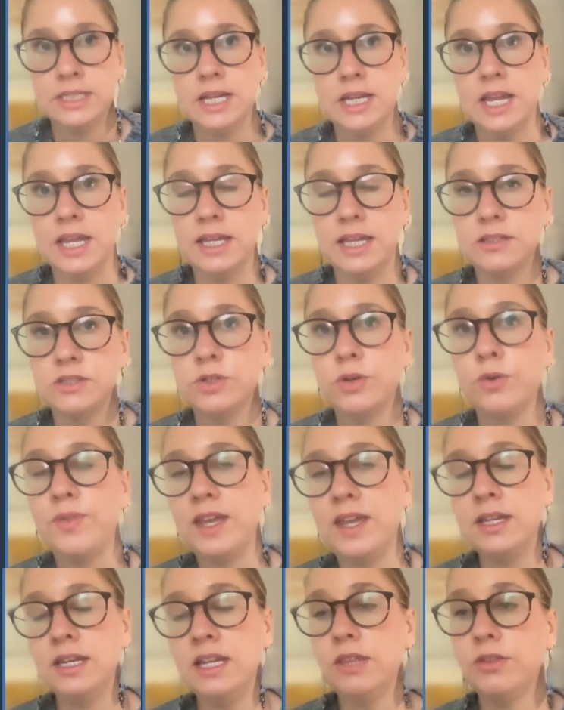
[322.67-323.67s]
And so they
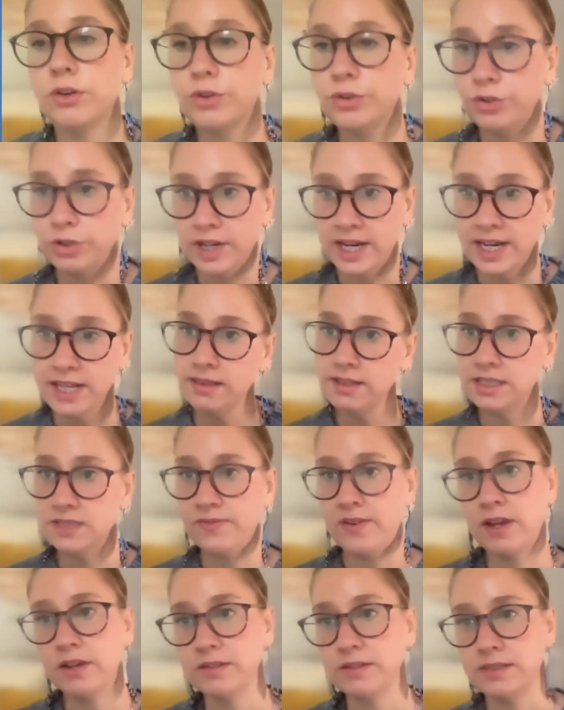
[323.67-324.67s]
can either create these
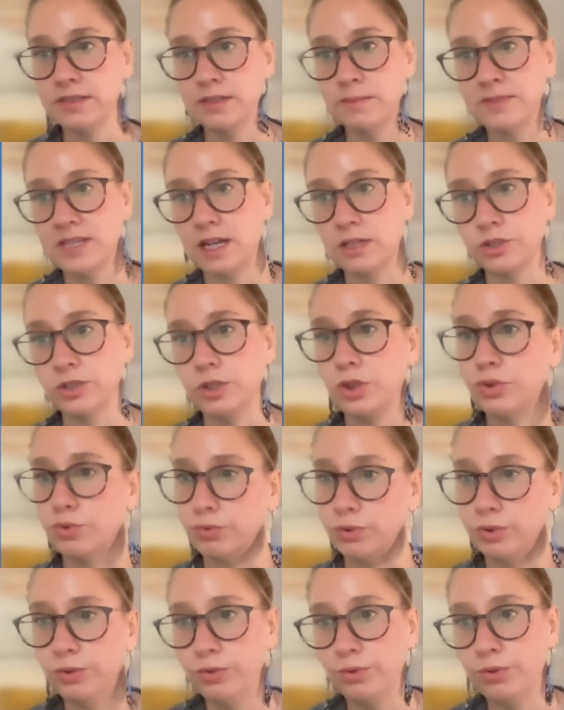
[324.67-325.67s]
file systems actually
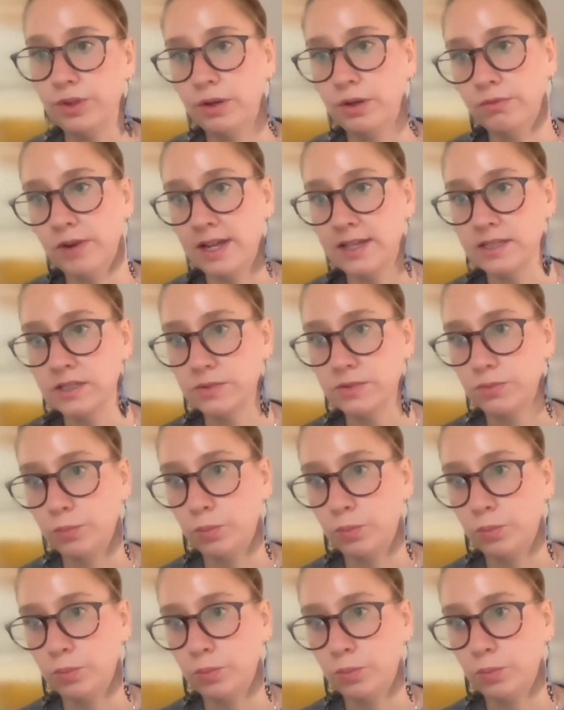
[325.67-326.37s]
through the R E S